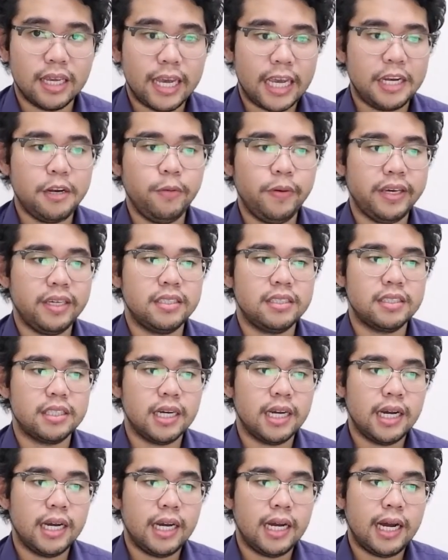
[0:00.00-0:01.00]
Anyways,
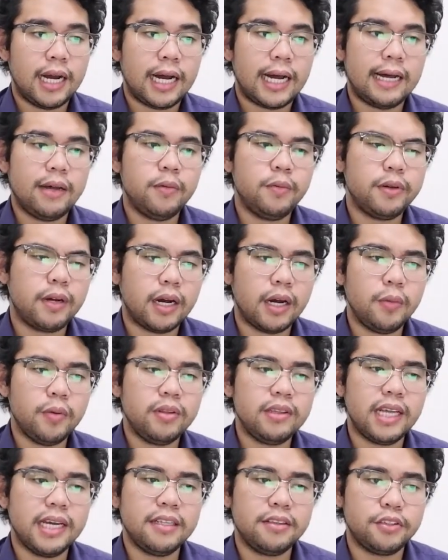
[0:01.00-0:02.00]
I
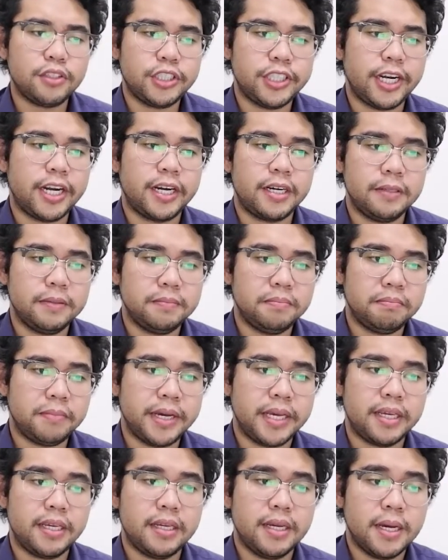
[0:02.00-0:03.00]
would like to share
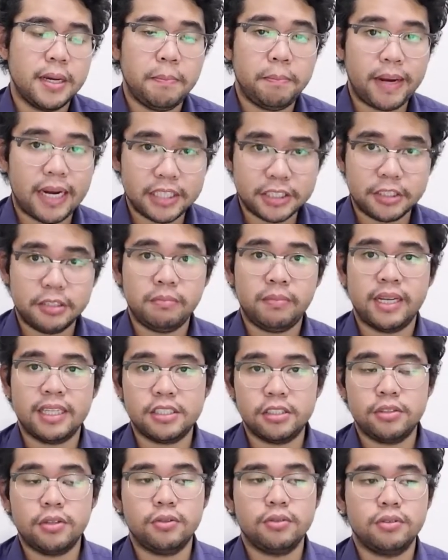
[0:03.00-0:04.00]
my passion
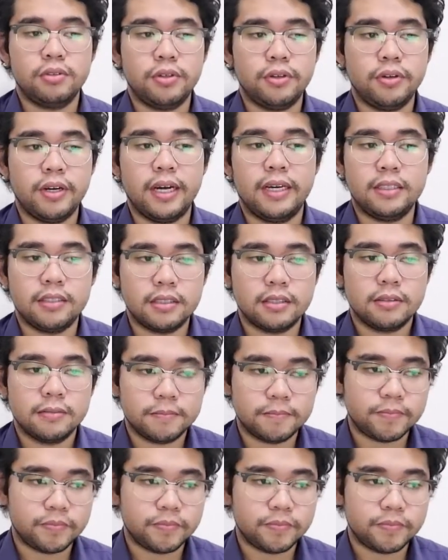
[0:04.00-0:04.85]
milestone to you guys.